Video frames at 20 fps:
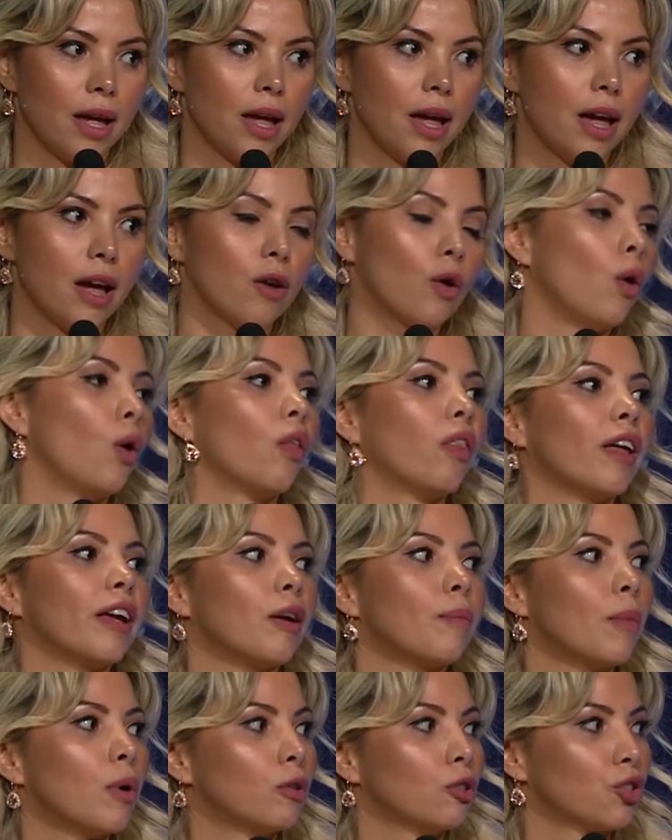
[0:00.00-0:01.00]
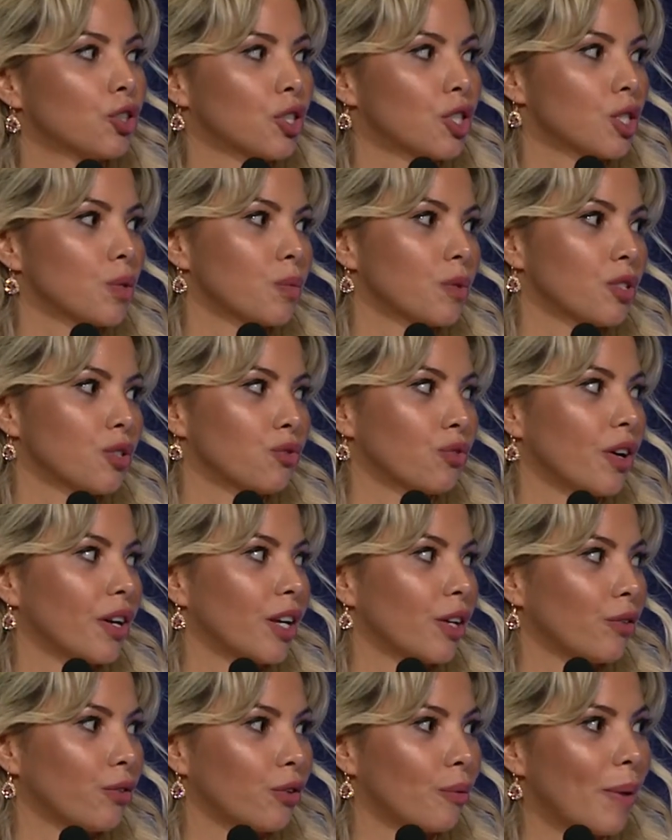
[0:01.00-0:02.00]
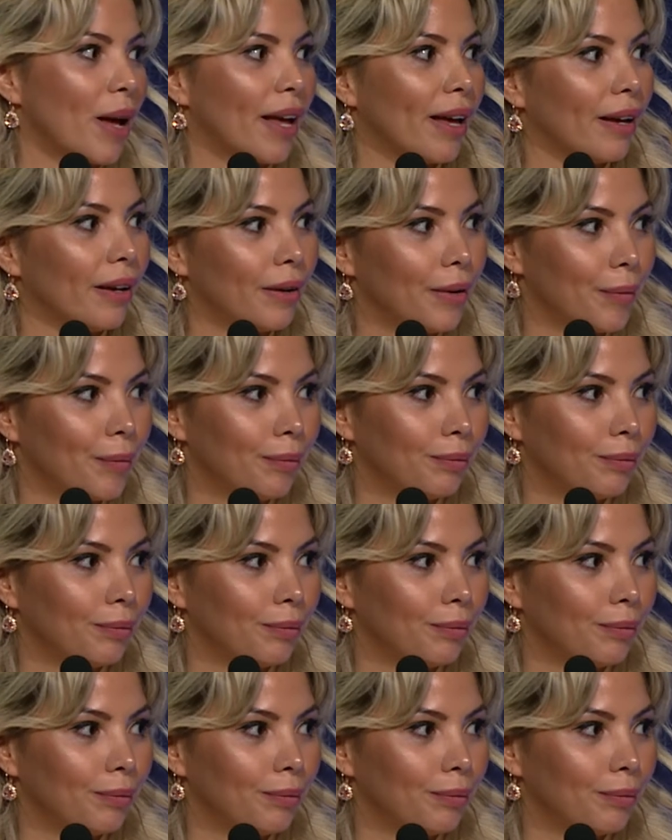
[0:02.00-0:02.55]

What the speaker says: And all the emotions was running through my head.